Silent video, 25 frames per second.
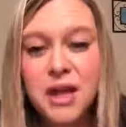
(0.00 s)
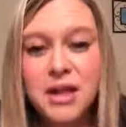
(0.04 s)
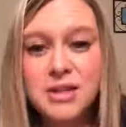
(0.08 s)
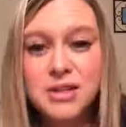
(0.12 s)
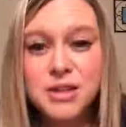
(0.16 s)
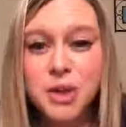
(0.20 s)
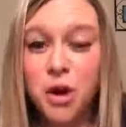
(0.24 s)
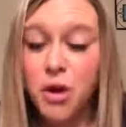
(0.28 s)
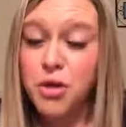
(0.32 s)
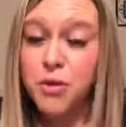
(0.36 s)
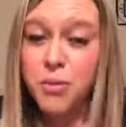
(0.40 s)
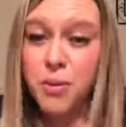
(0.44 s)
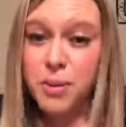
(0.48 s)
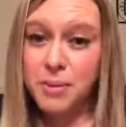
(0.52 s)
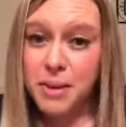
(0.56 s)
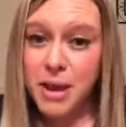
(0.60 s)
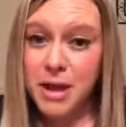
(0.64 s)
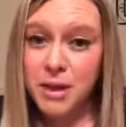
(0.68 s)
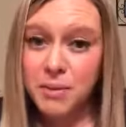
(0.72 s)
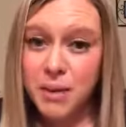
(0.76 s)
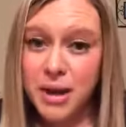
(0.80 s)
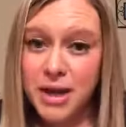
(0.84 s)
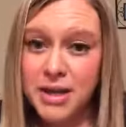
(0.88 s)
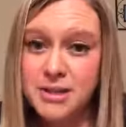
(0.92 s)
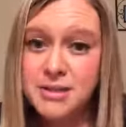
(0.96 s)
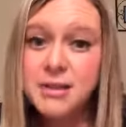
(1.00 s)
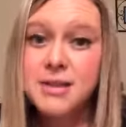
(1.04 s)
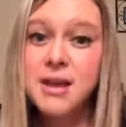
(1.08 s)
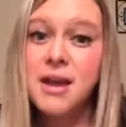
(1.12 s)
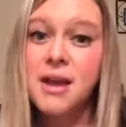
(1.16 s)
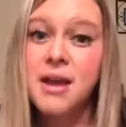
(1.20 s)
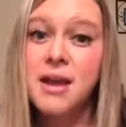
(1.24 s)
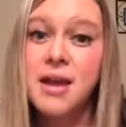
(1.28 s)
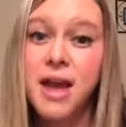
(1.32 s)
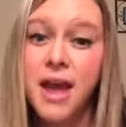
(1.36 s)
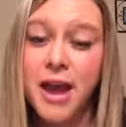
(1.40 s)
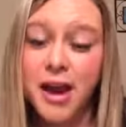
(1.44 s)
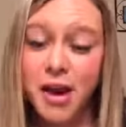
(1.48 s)
So 3 main ways:
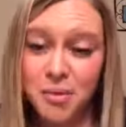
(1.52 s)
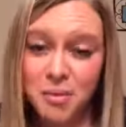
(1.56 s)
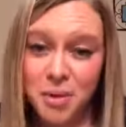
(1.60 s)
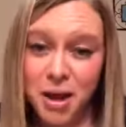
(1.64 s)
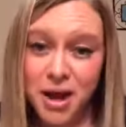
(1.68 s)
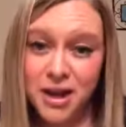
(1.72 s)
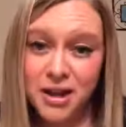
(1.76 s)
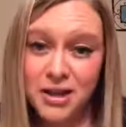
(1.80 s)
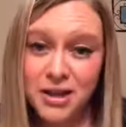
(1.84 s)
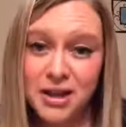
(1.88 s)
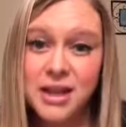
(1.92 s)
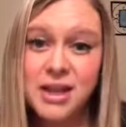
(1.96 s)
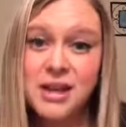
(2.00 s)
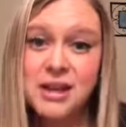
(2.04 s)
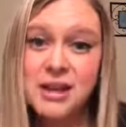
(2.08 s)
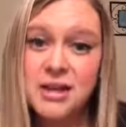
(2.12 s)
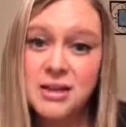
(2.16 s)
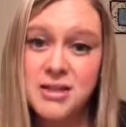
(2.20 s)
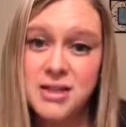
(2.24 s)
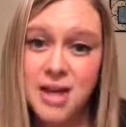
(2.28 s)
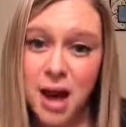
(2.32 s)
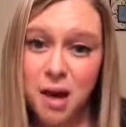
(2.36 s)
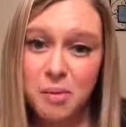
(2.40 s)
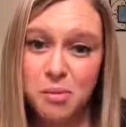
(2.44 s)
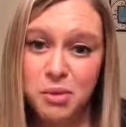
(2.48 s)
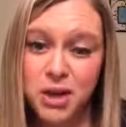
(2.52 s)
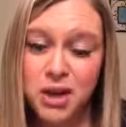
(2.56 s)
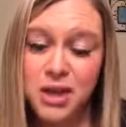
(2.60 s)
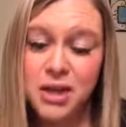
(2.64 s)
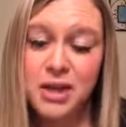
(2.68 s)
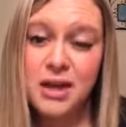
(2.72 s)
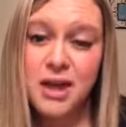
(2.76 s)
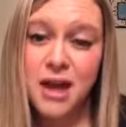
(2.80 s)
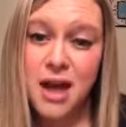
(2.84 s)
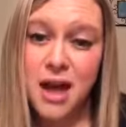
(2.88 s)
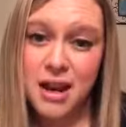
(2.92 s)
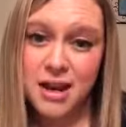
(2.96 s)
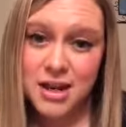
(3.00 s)
aromatically,
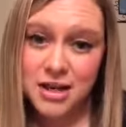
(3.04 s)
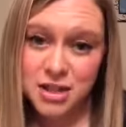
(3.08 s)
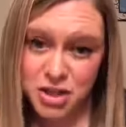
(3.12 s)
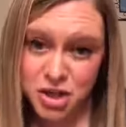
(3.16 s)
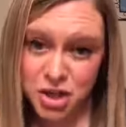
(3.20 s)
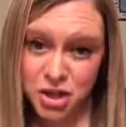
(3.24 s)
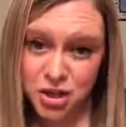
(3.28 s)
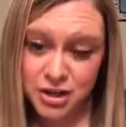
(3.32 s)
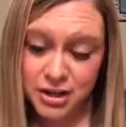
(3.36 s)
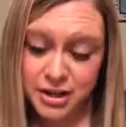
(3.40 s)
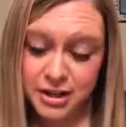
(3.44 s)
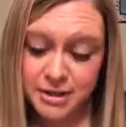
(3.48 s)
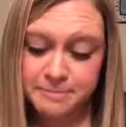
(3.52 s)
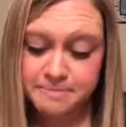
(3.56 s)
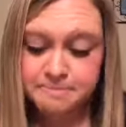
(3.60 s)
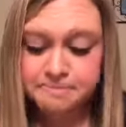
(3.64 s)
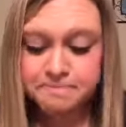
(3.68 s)
topically, and internally.